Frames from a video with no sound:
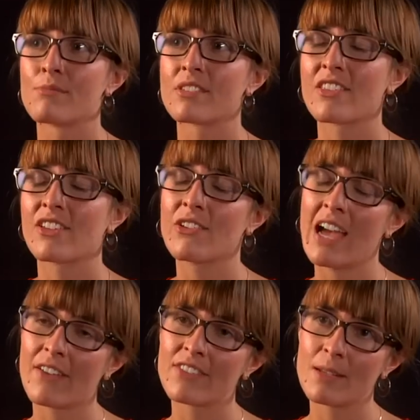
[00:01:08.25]
so that you
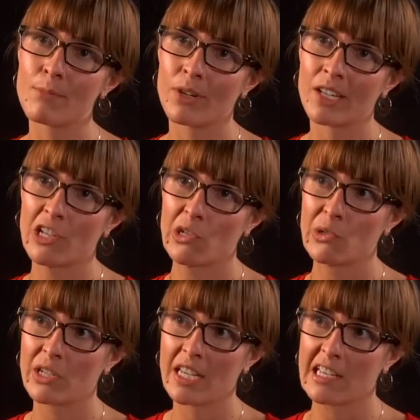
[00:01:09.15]
have somebody
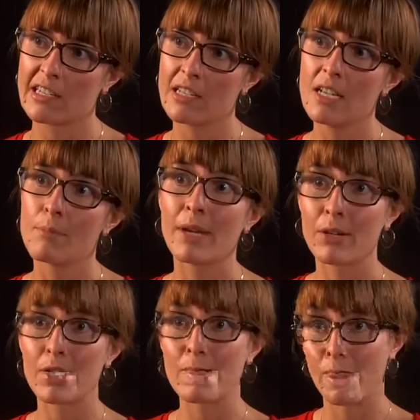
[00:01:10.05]
who can
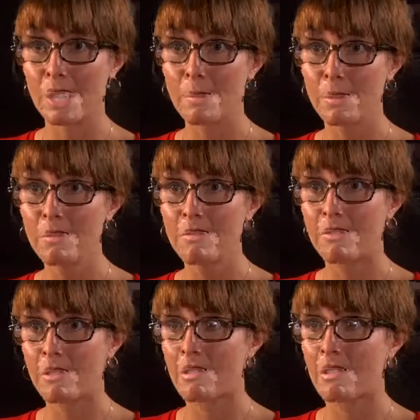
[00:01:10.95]
be responsible
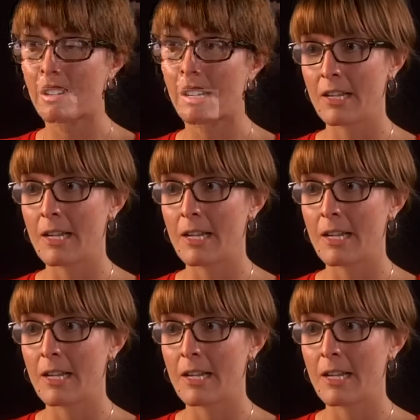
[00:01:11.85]
for